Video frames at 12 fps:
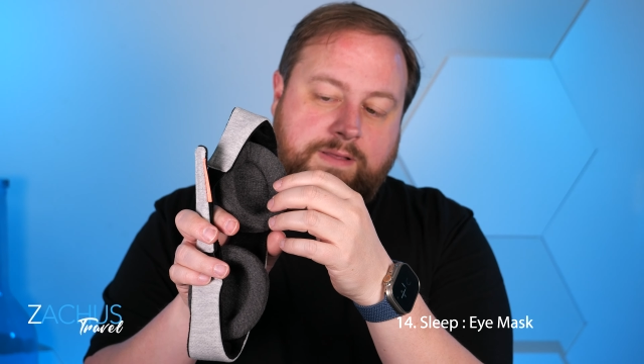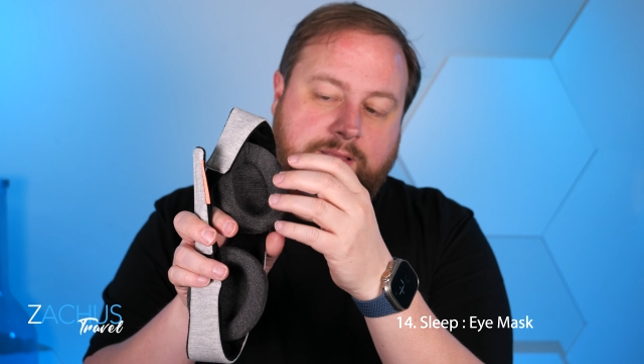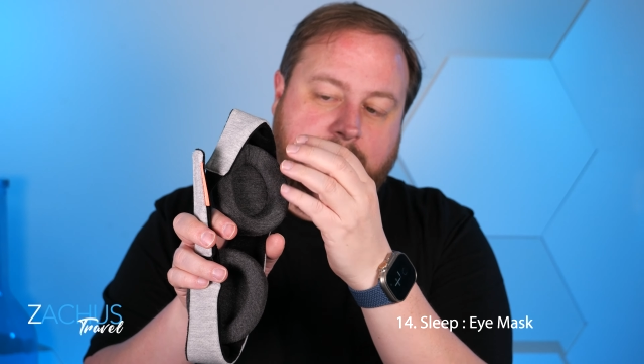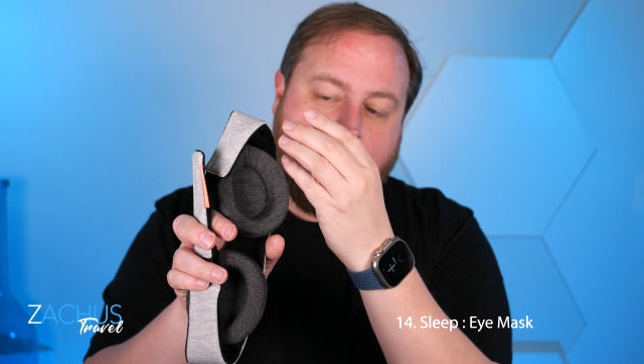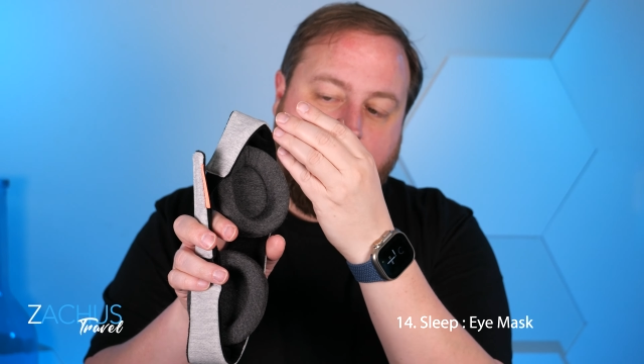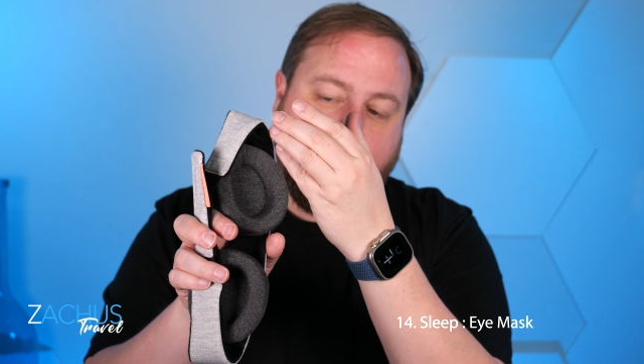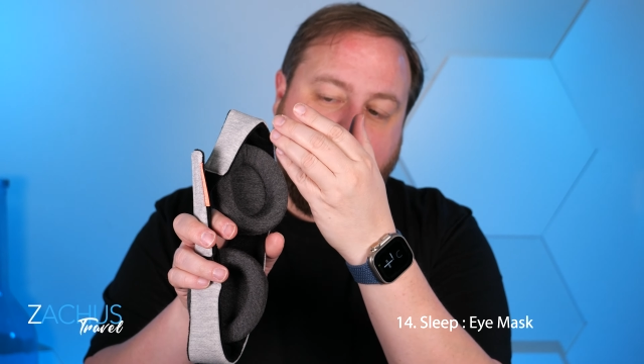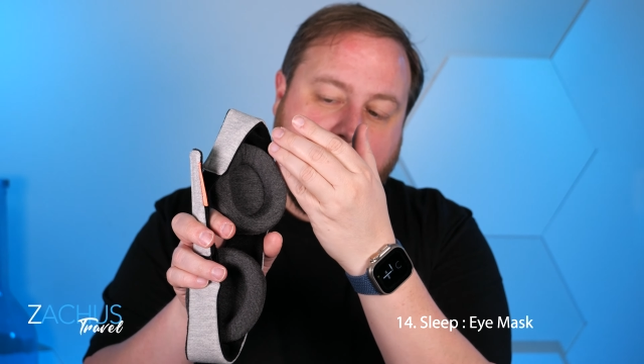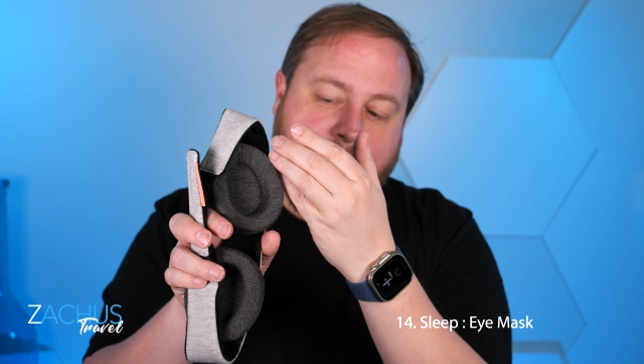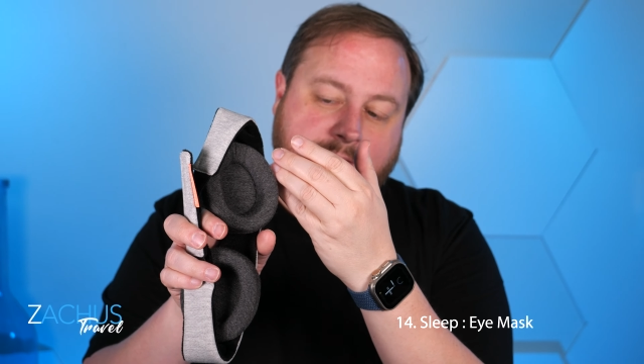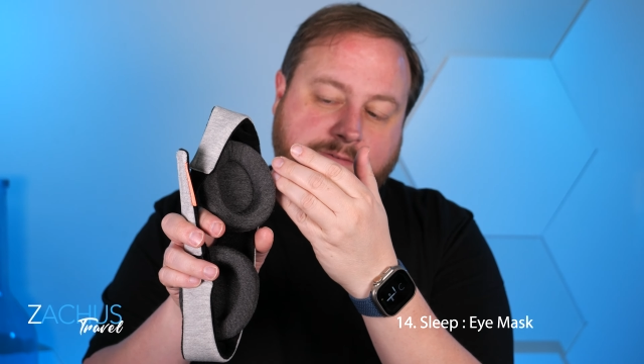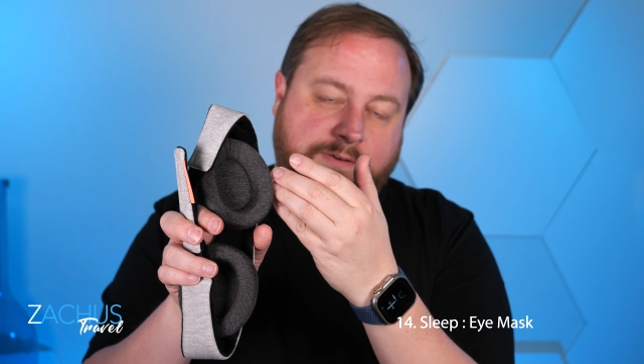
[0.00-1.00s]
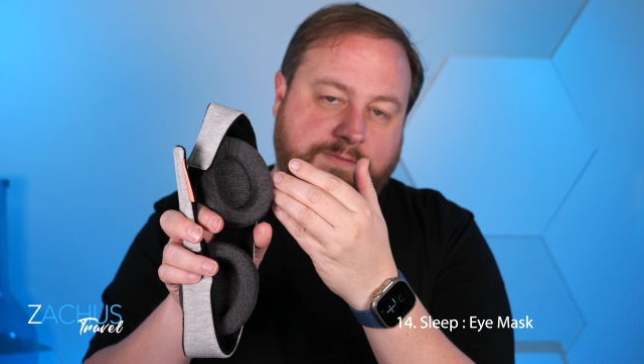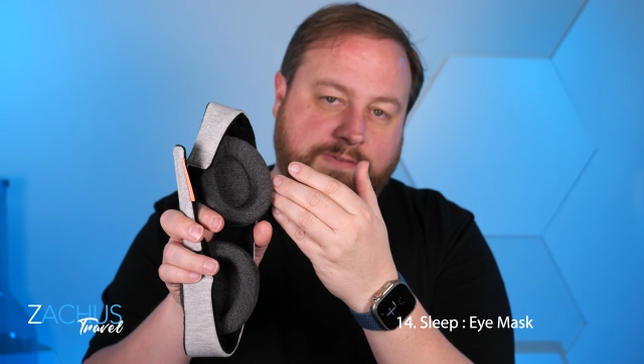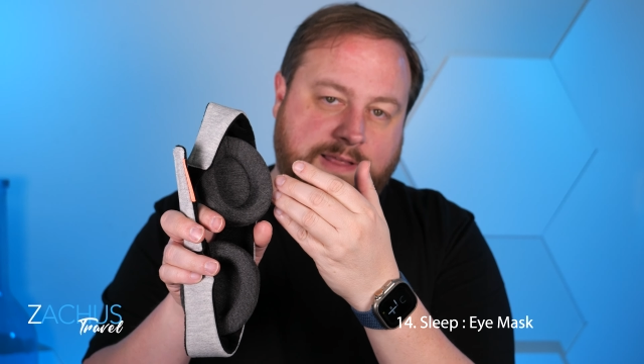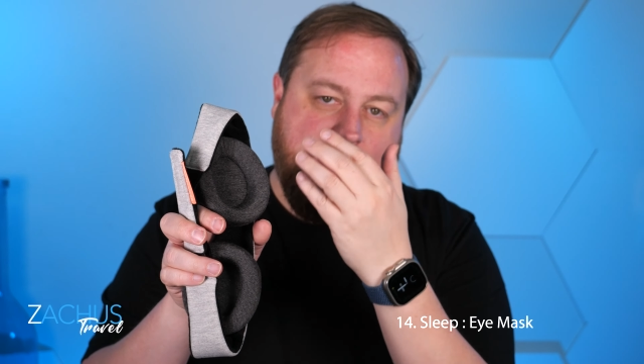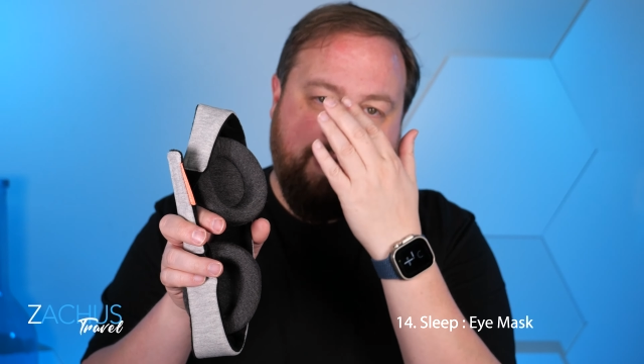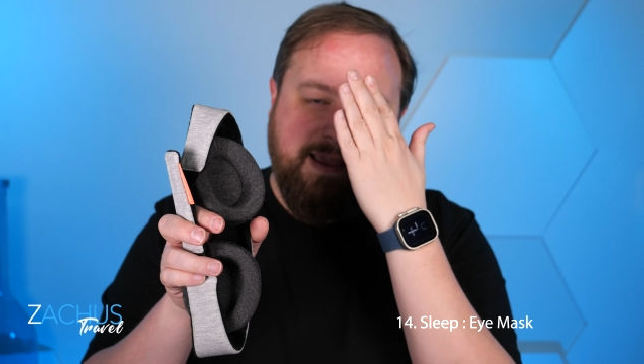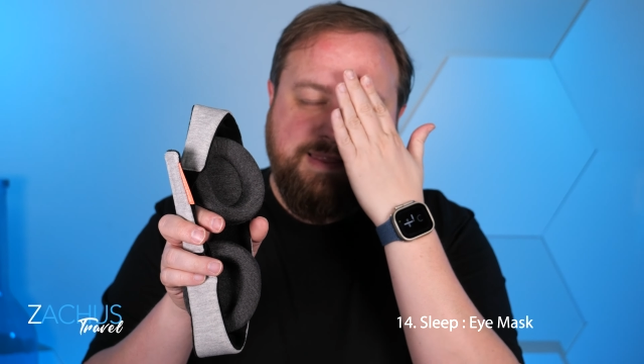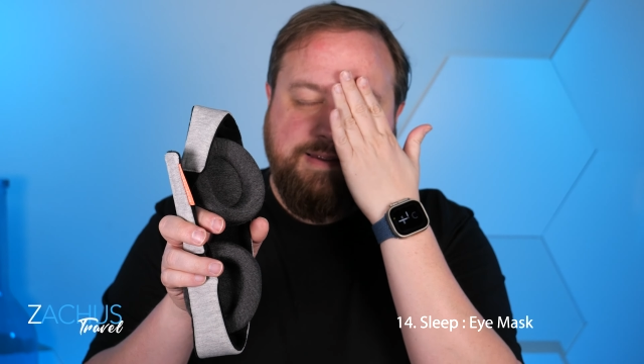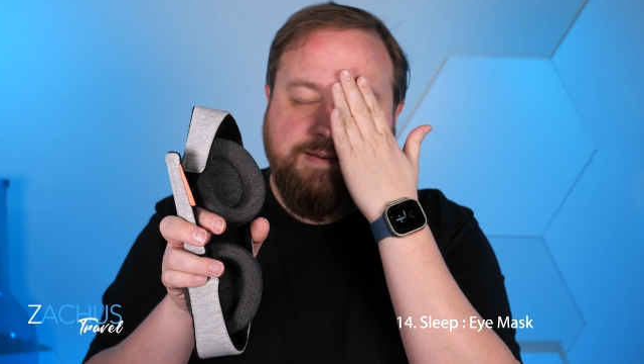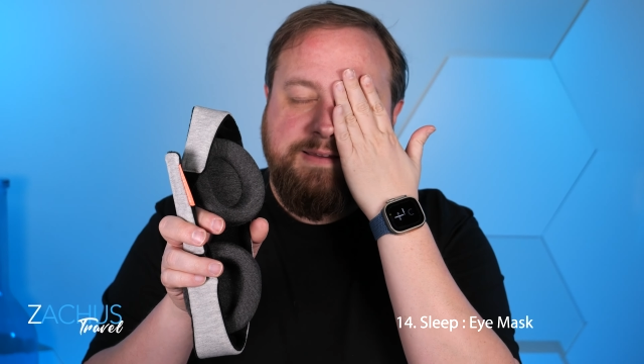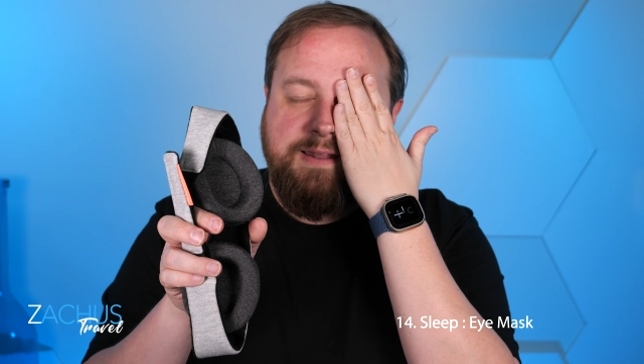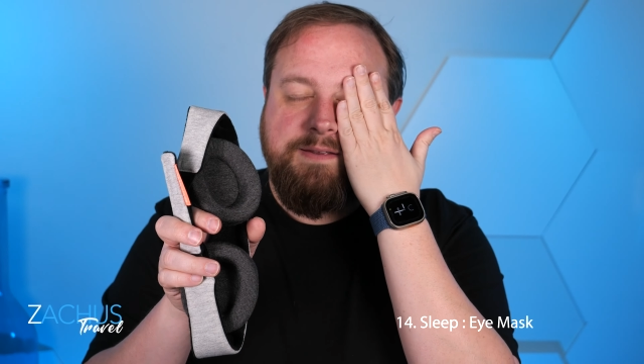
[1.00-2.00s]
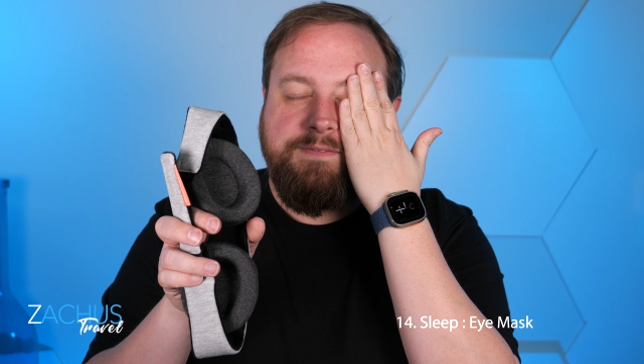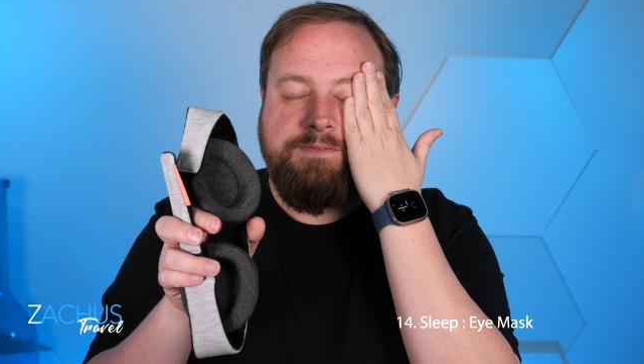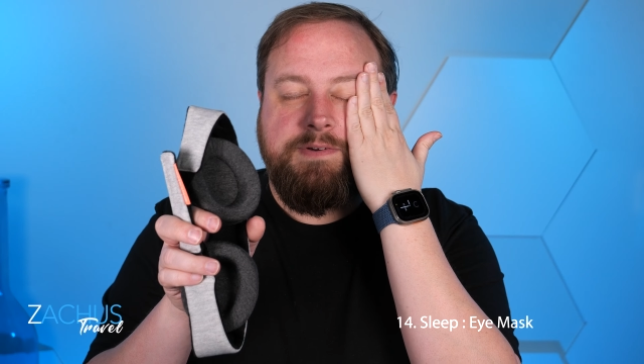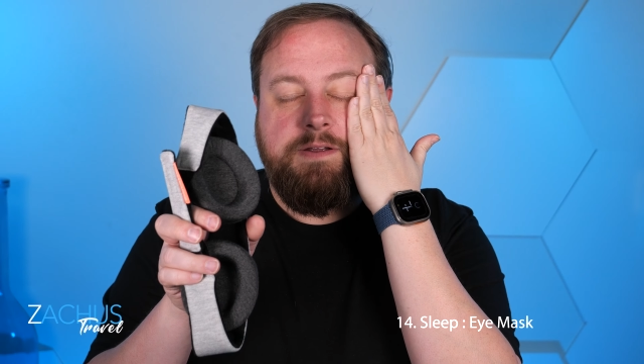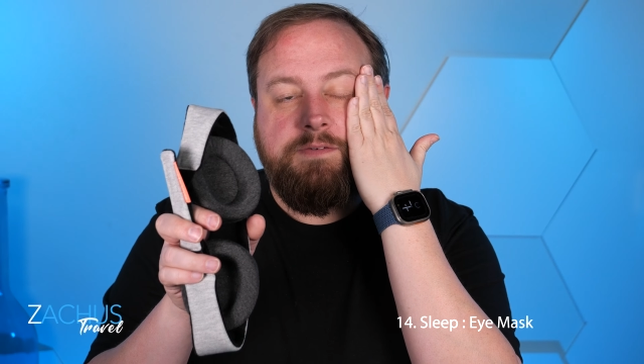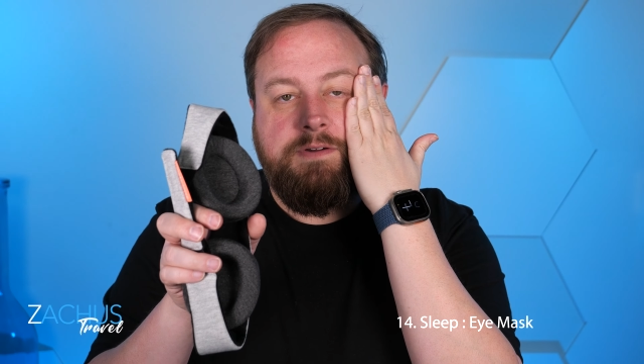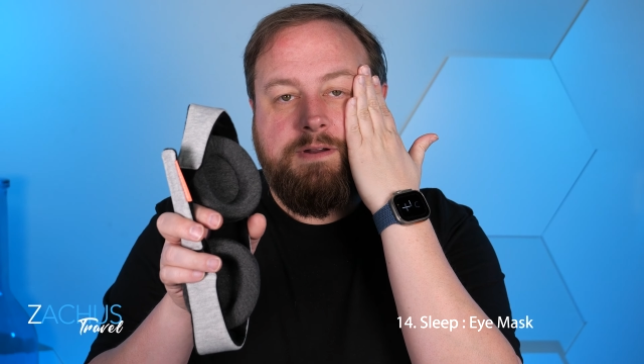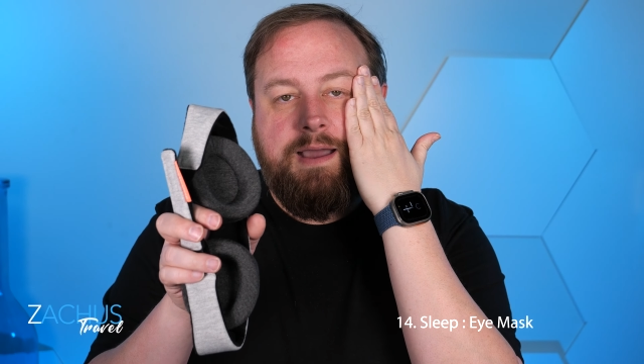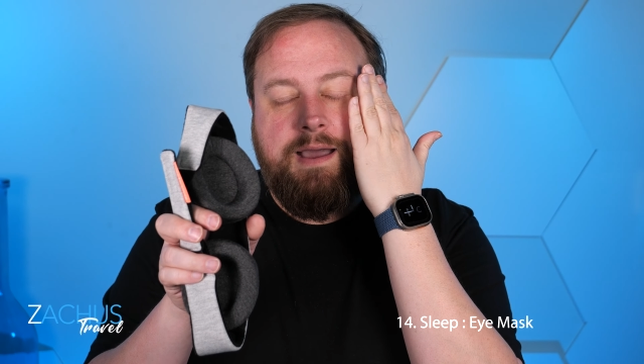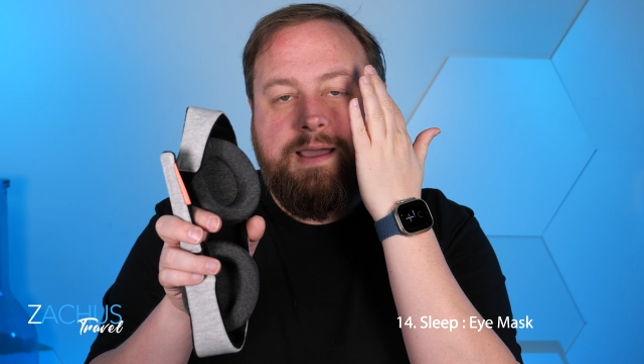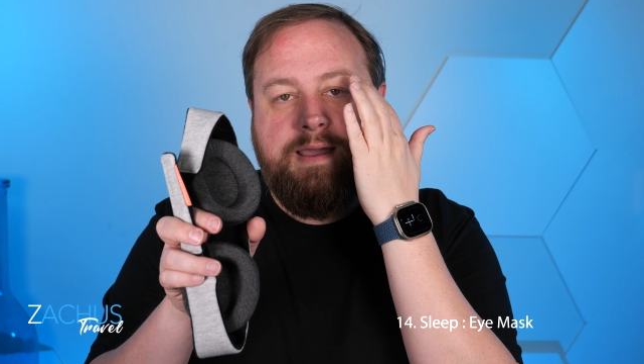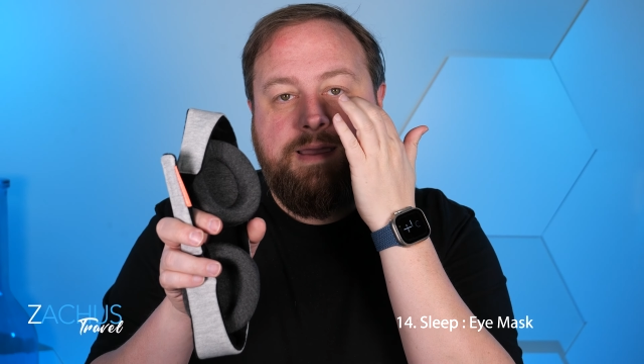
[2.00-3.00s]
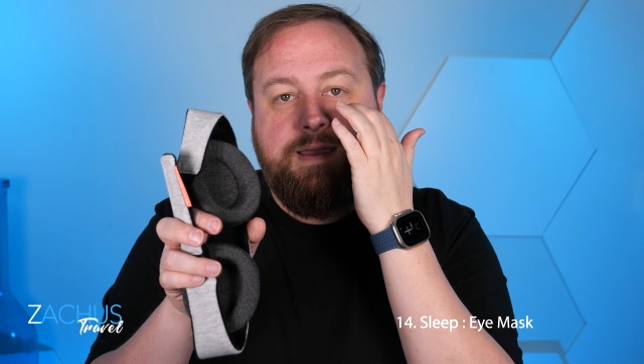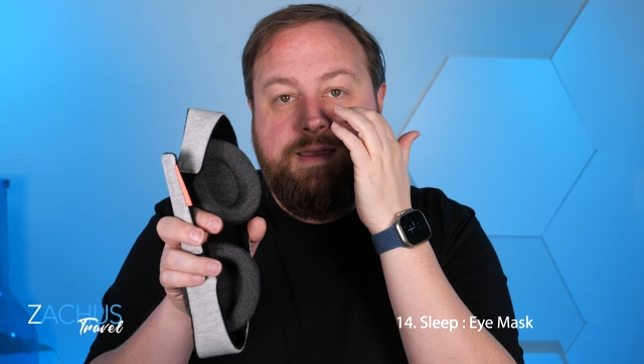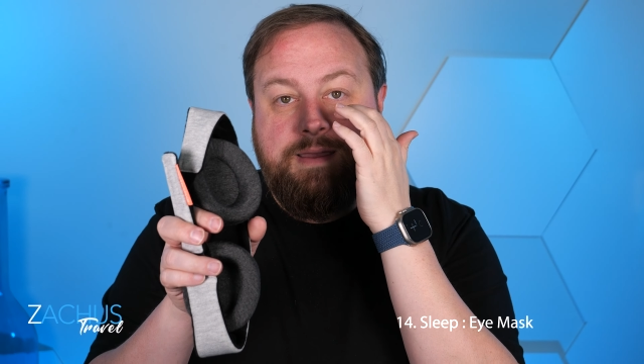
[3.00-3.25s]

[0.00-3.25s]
Like most eye masks are flat and they just kind of fit over your eye,